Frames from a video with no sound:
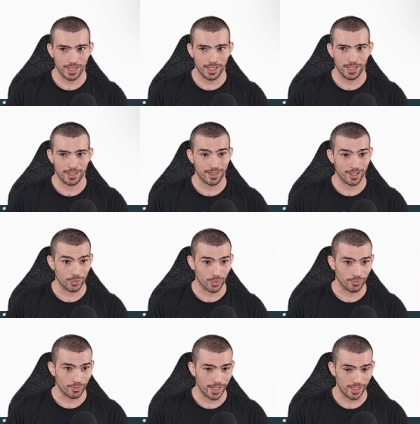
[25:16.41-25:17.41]
and I think
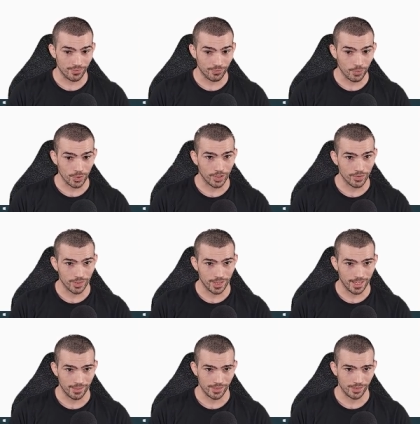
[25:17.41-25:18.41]
Gordon Ryan has
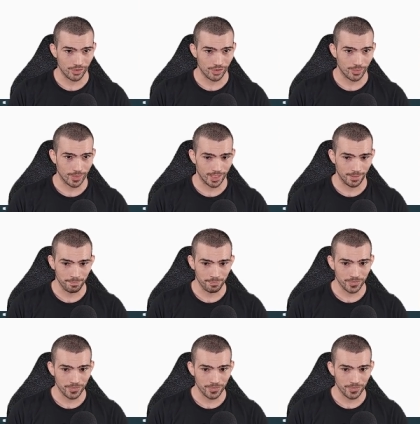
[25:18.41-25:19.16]
400,000. So, uh,